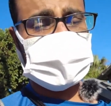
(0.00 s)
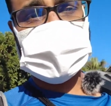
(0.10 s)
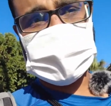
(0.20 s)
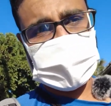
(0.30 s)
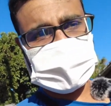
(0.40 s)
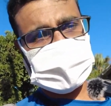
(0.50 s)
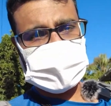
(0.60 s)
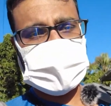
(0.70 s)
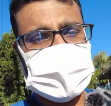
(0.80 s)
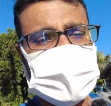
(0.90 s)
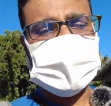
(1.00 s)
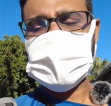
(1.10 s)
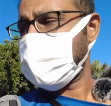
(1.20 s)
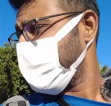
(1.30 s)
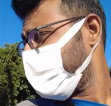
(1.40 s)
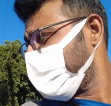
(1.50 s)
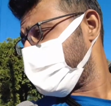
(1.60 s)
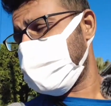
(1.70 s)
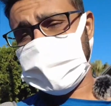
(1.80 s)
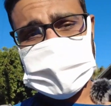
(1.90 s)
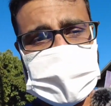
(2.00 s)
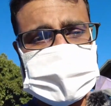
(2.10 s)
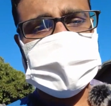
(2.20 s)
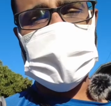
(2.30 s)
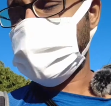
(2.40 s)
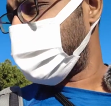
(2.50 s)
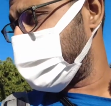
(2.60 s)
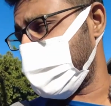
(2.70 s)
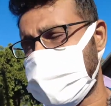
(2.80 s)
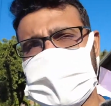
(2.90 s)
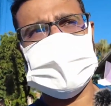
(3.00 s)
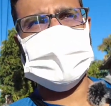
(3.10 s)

the change with you the exact amount of change